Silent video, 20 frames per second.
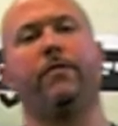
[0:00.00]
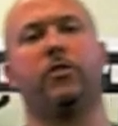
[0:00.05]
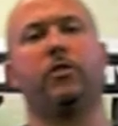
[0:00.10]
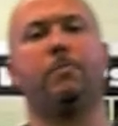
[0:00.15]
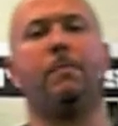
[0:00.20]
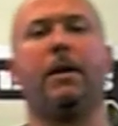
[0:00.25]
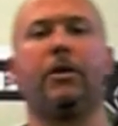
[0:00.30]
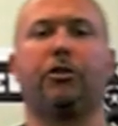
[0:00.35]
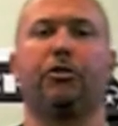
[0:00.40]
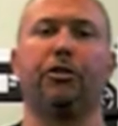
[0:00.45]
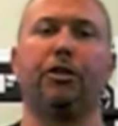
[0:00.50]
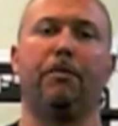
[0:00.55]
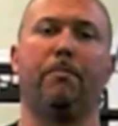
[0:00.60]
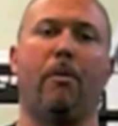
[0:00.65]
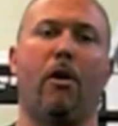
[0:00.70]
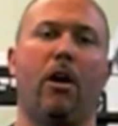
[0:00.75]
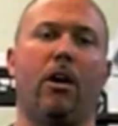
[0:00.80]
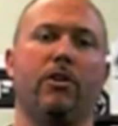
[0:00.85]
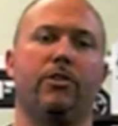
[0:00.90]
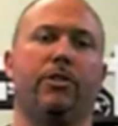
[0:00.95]
of the specialty
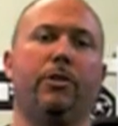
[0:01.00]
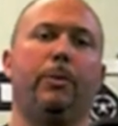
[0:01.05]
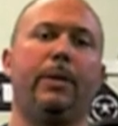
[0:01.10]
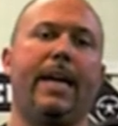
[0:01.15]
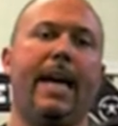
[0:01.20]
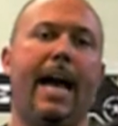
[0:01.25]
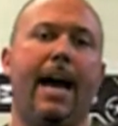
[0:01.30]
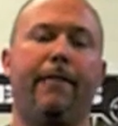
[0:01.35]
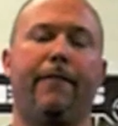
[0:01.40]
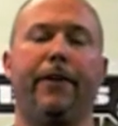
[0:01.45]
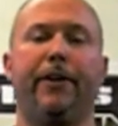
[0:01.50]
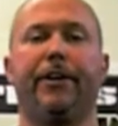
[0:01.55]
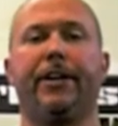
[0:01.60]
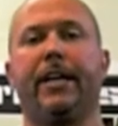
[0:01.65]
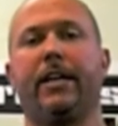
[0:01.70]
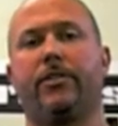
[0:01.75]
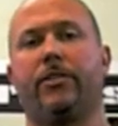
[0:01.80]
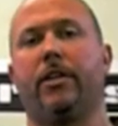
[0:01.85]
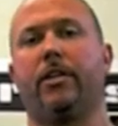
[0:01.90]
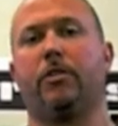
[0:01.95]
bars that we have here
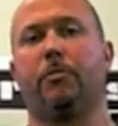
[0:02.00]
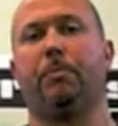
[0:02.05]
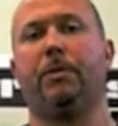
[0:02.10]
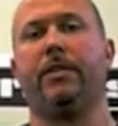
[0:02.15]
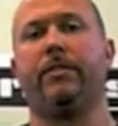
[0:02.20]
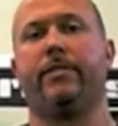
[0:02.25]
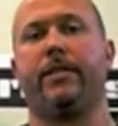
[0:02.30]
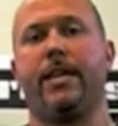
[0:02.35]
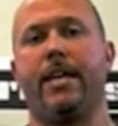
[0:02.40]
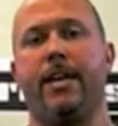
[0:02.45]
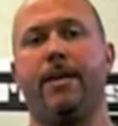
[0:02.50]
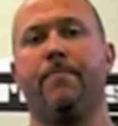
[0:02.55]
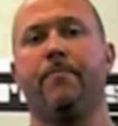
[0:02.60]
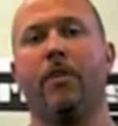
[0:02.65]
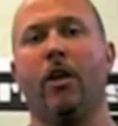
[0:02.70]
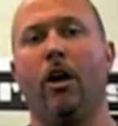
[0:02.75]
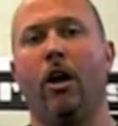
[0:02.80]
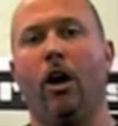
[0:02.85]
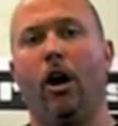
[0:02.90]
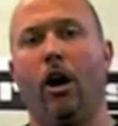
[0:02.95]
at
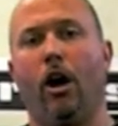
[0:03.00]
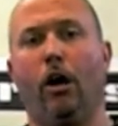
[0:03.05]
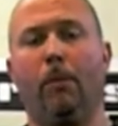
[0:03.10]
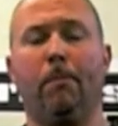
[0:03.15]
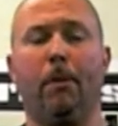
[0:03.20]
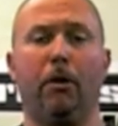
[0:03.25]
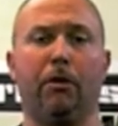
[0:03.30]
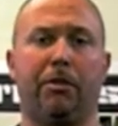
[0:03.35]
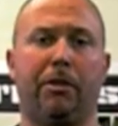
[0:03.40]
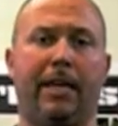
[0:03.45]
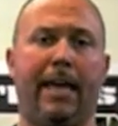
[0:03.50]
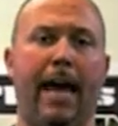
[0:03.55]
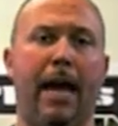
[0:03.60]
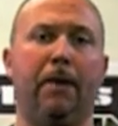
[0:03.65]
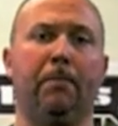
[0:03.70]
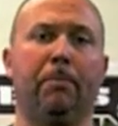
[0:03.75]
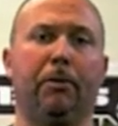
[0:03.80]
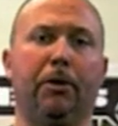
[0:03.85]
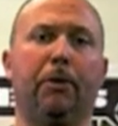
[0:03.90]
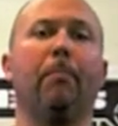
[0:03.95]
SSPT are both
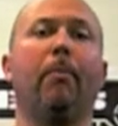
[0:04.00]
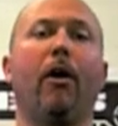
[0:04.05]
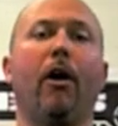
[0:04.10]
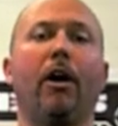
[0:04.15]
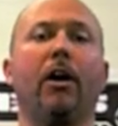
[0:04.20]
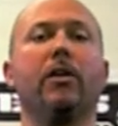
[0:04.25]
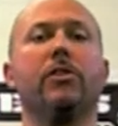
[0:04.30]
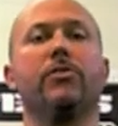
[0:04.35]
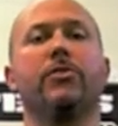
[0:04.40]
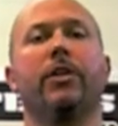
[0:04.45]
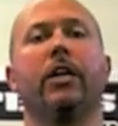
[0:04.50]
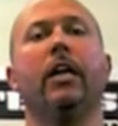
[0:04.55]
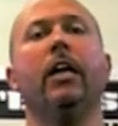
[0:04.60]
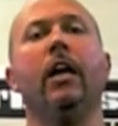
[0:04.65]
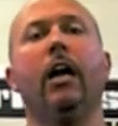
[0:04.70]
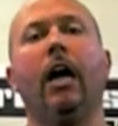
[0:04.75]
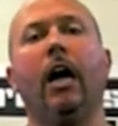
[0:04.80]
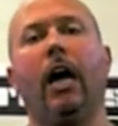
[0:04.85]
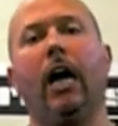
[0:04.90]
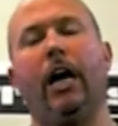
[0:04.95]
cambered bars.
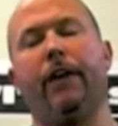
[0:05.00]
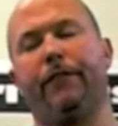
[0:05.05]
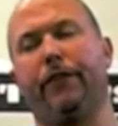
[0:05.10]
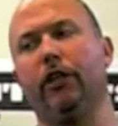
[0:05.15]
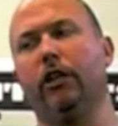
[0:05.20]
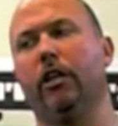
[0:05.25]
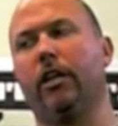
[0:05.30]
If you